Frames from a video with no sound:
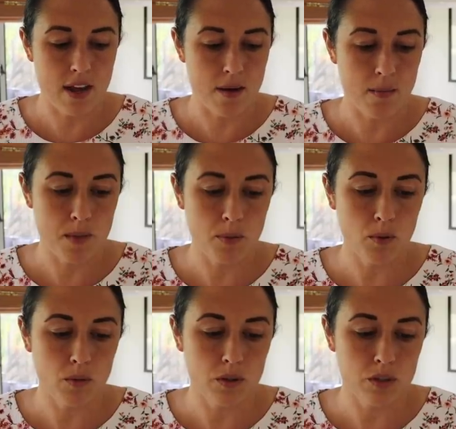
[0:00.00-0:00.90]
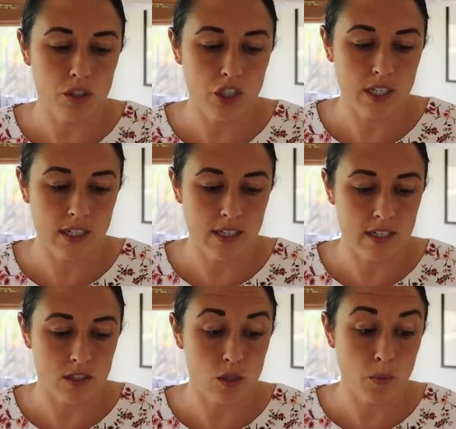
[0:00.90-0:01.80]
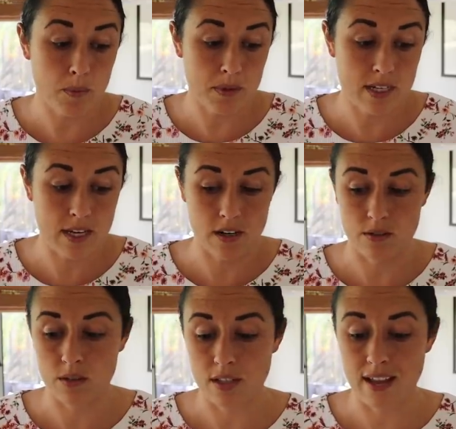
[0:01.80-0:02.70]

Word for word: a maple roasted chicken and sweet potatoes,